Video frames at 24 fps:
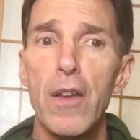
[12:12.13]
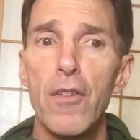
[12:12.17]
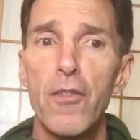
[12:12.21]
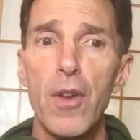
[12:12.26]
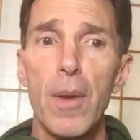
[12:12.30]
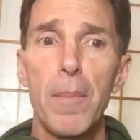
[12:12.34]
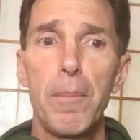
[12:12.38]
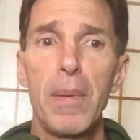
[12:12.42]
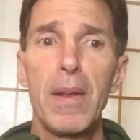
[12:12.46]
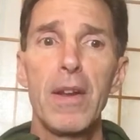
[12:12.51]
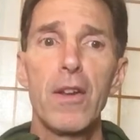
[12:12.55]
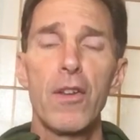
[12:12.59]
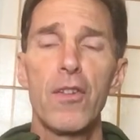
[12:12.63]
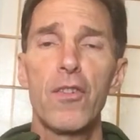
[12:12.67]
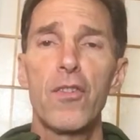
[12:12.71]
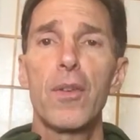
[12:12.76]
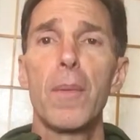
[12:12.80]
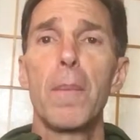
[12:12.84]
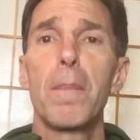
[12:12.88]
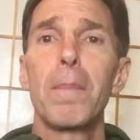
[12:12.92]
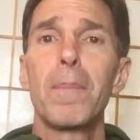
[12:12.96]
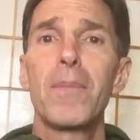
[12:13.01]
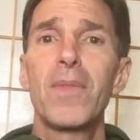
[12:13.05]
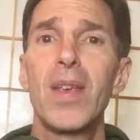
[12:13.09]
jump into
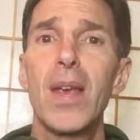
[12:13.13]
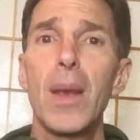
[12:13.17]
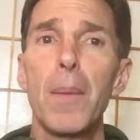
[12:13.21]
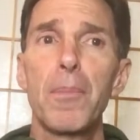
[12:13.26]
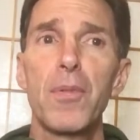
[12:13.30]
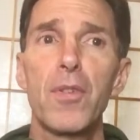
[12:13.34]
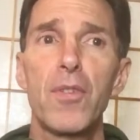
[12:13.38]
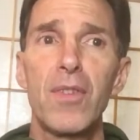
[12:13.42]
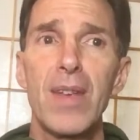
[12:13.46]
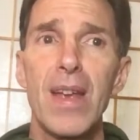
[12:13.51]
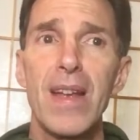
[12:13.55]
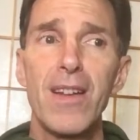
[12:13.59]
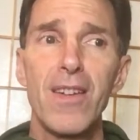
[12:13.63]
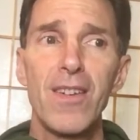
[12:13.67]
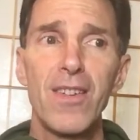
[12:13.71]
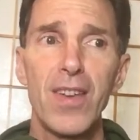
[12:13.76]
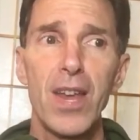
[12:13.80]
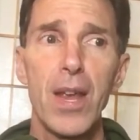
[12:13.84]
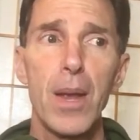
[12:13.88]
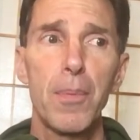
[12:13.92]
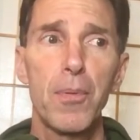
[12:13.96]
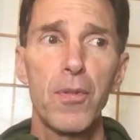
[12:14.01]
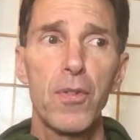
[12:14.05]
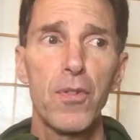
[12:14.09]
some tips, 10
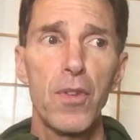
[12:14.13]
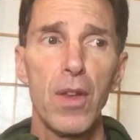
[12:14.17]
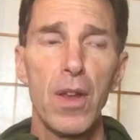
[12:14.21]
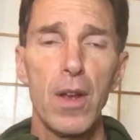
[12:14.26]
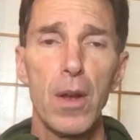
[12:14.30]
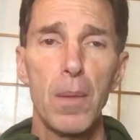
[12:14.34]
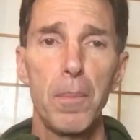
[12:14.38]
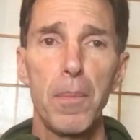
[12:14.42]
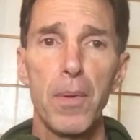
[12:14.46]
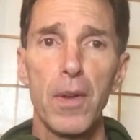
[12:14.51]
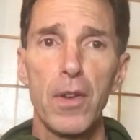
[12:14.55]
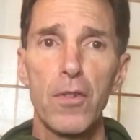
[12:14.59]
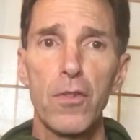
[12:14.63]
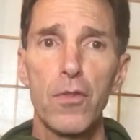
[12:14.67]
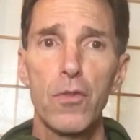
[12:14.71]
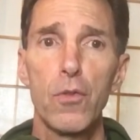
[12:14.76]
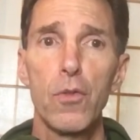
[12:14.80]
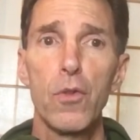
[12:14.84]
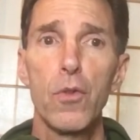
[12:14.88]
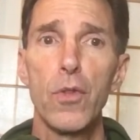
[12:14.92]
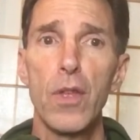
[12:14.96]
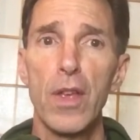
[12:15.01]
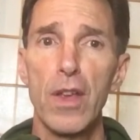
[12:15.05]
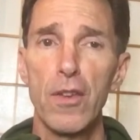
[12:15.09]
tips to help us
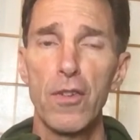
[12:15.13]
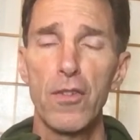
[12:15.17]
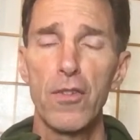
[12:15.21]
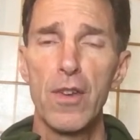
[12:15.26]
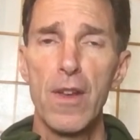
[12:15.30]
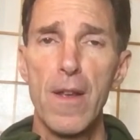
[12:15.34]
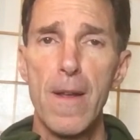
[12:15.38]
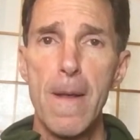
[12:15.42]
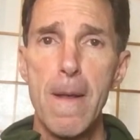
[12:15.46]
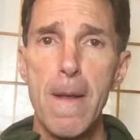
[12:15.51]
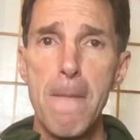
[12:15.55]
through this.